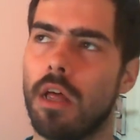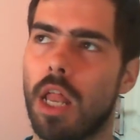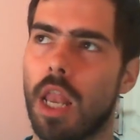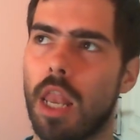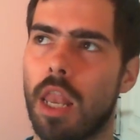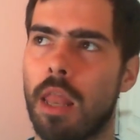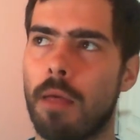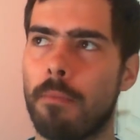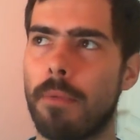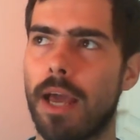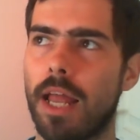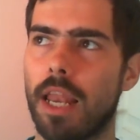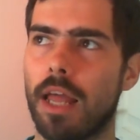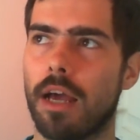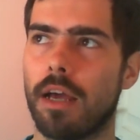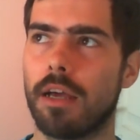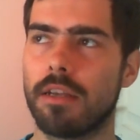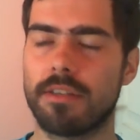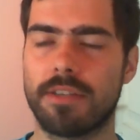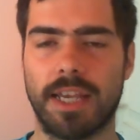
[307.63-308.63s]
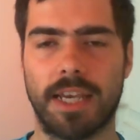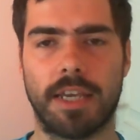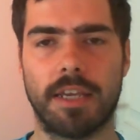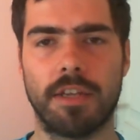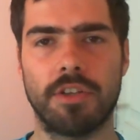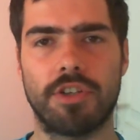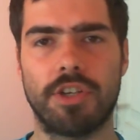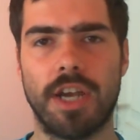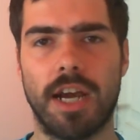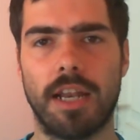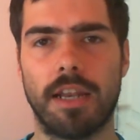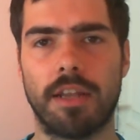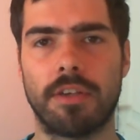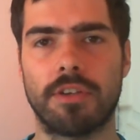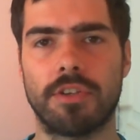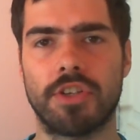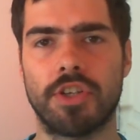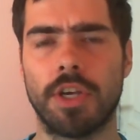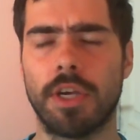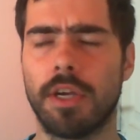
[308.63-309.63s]
Lamella, second
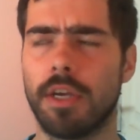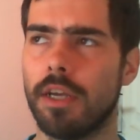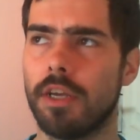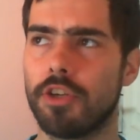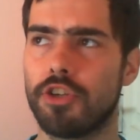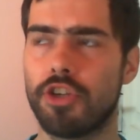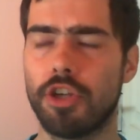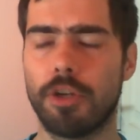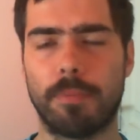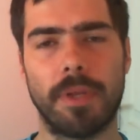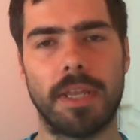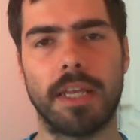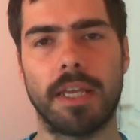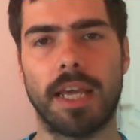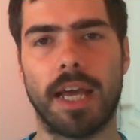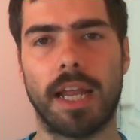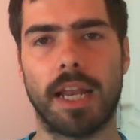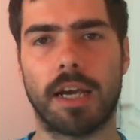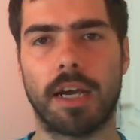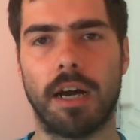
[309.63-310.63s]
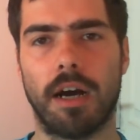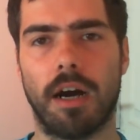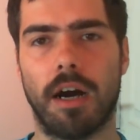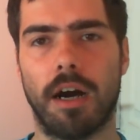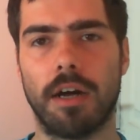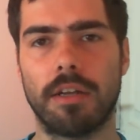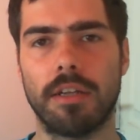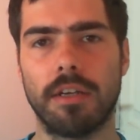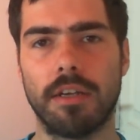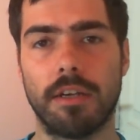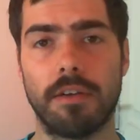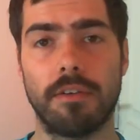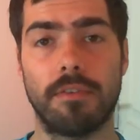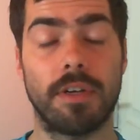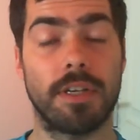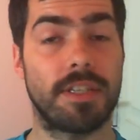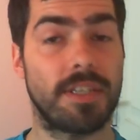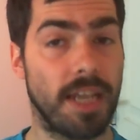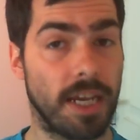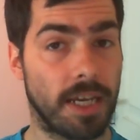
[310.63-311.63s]
challenge. Should have been a yellow card for
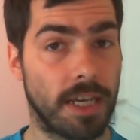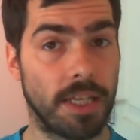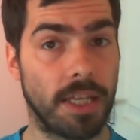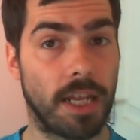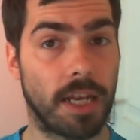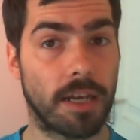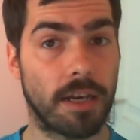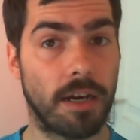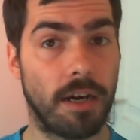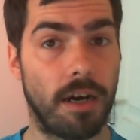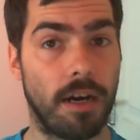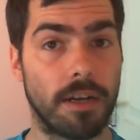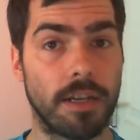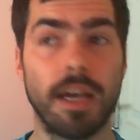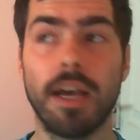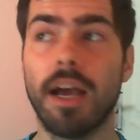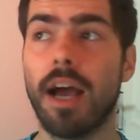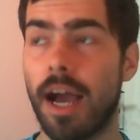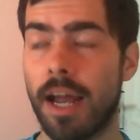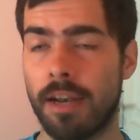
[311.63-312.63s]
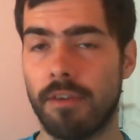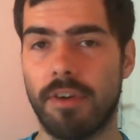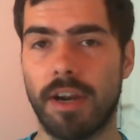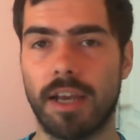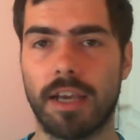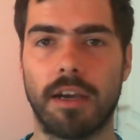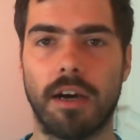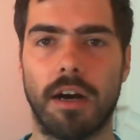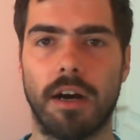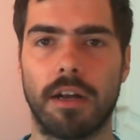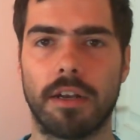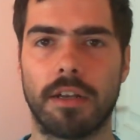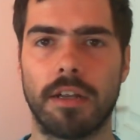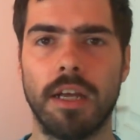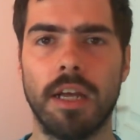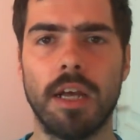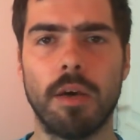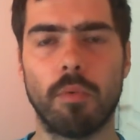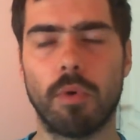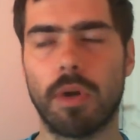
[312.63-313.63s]
his second yellow card and a red card.
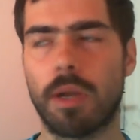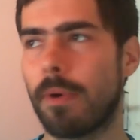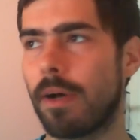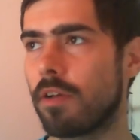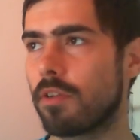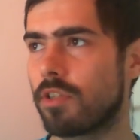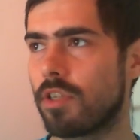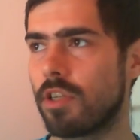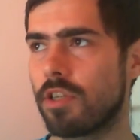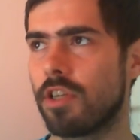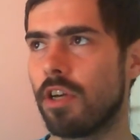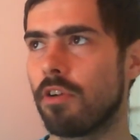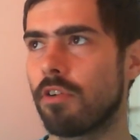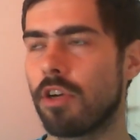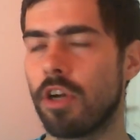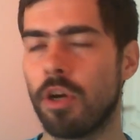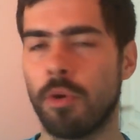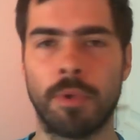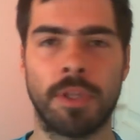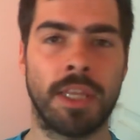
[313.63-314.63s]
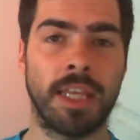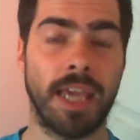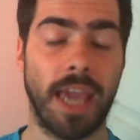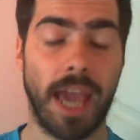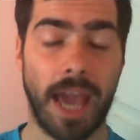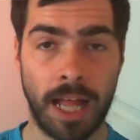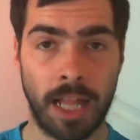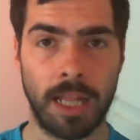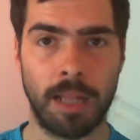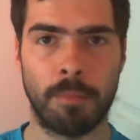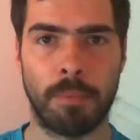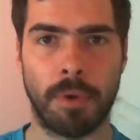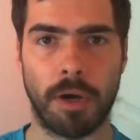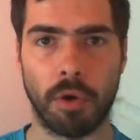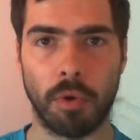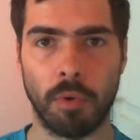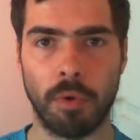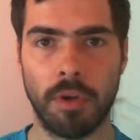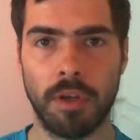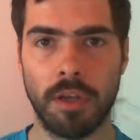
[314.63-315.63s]
What about Sissoko with the
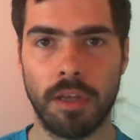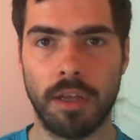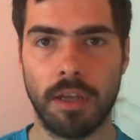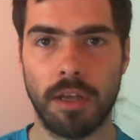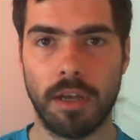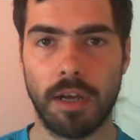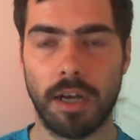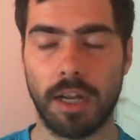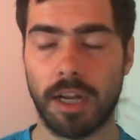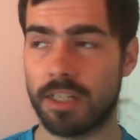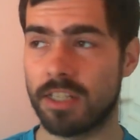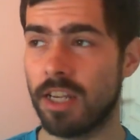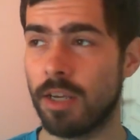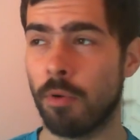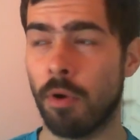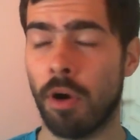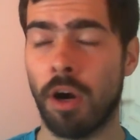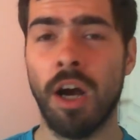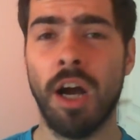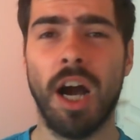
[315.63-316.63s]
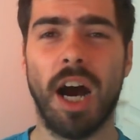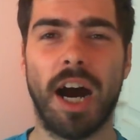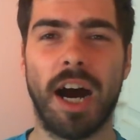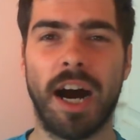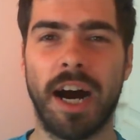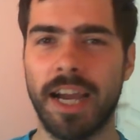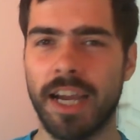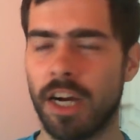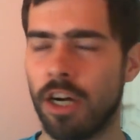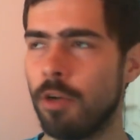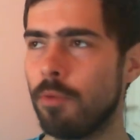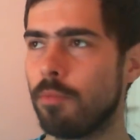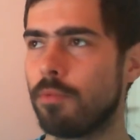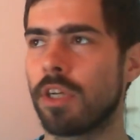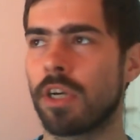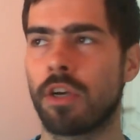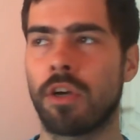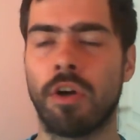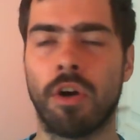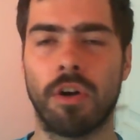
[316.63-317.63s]
elbow? And I tell you what, I hope to
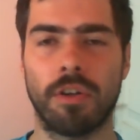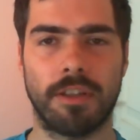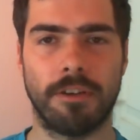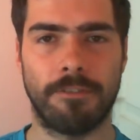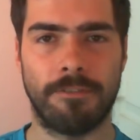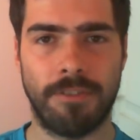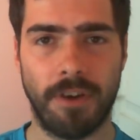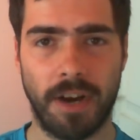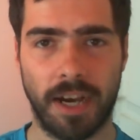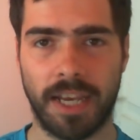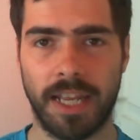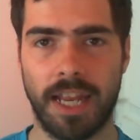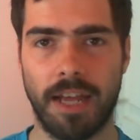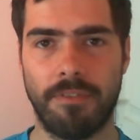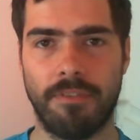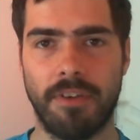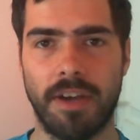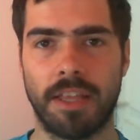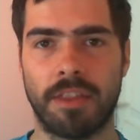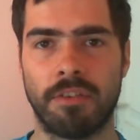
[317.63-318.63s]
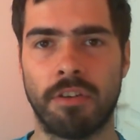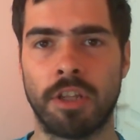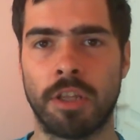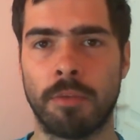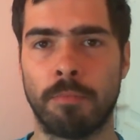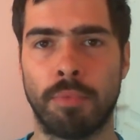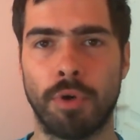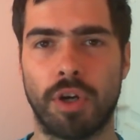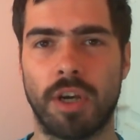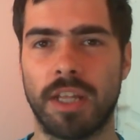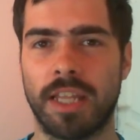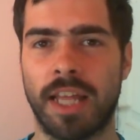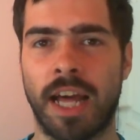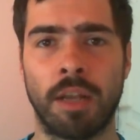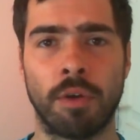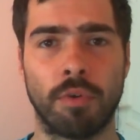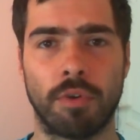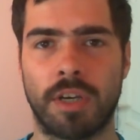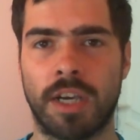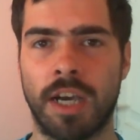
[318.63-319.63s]
God the fucking FA throw the book at that
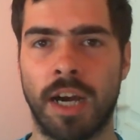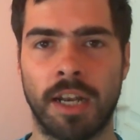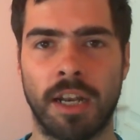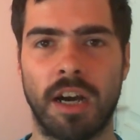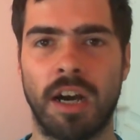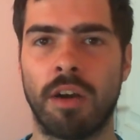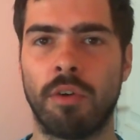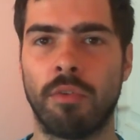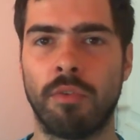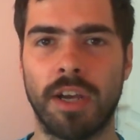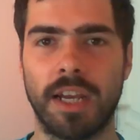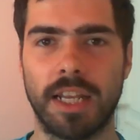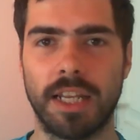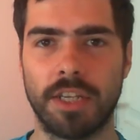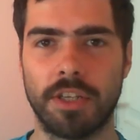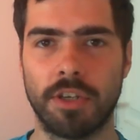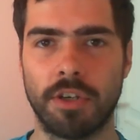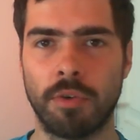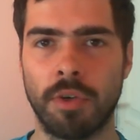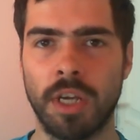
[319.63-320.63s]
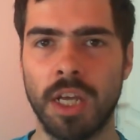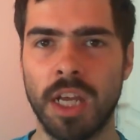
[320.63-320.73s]
little cunt. I really do.